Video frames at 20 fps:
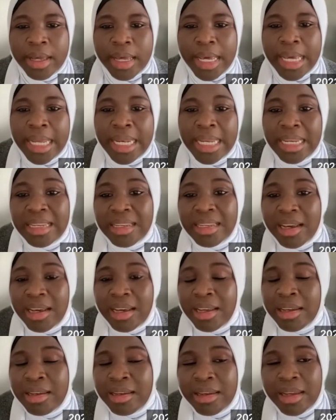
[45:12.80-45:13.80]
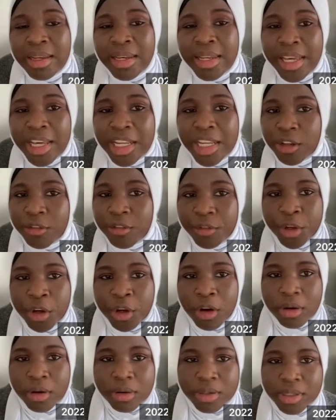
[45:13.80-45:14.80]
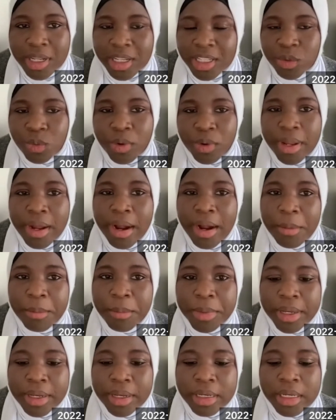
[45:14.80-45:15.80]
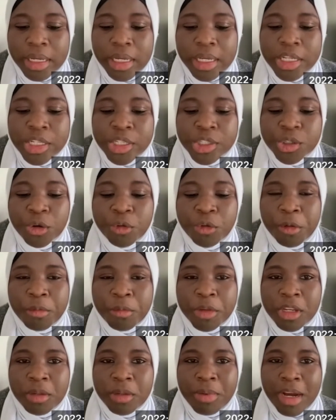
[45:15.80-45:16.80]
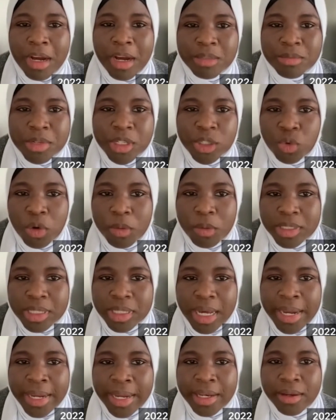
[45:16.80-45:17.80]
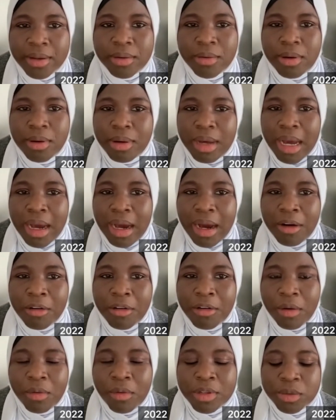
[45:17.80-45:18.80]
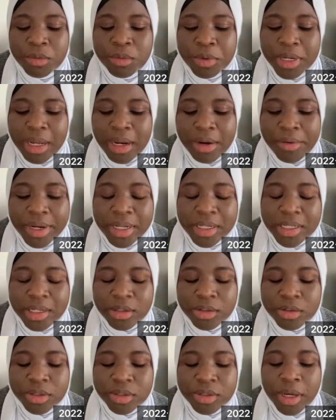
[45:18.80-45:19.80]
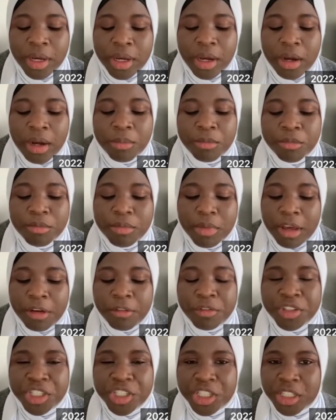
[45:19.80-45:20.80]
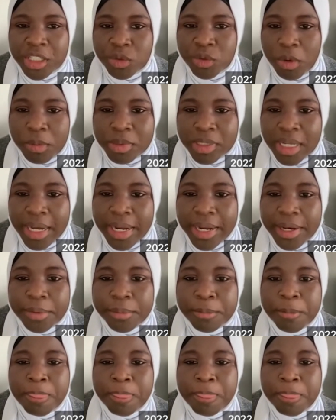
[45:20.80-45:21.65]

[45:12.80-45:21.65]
And in the case of York, that's what happened. So from the department website, I was redirected to the FGS website,